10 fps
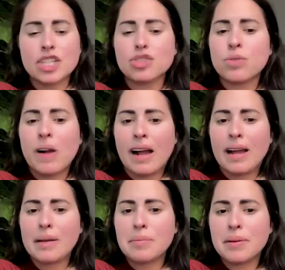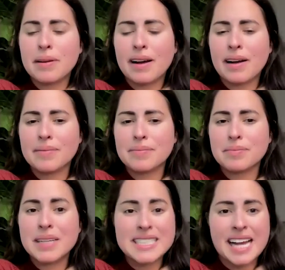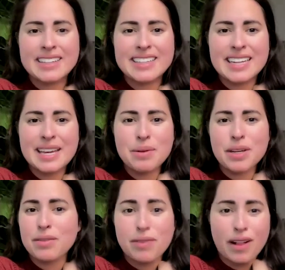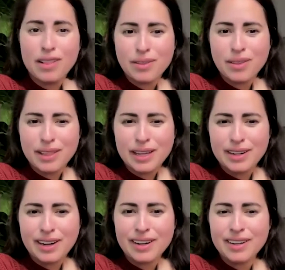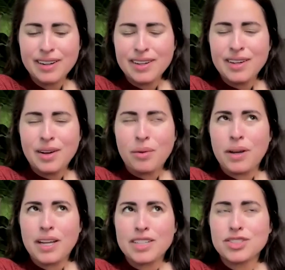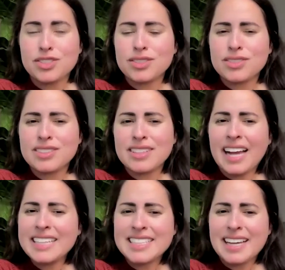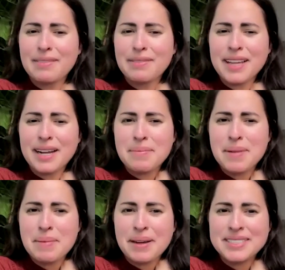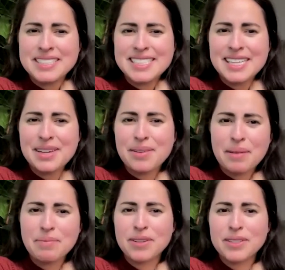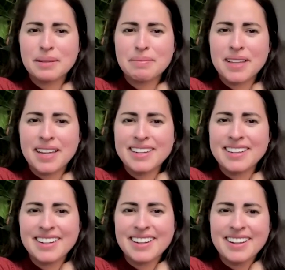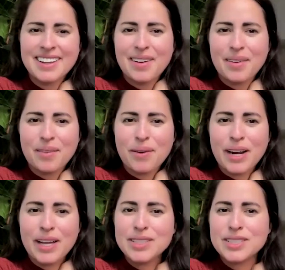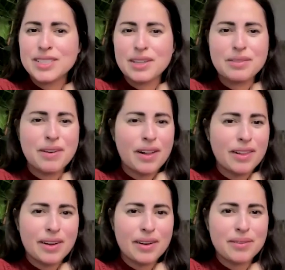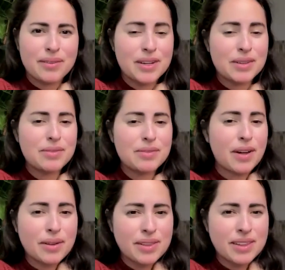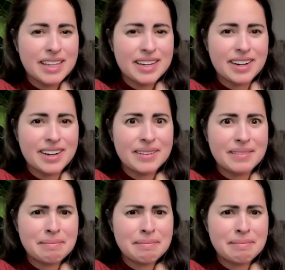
it's like a tribe mentality where you follow the leader, which Lexi, I feel like I'm about to tee you up for something. What else do you follow when you follow the leader?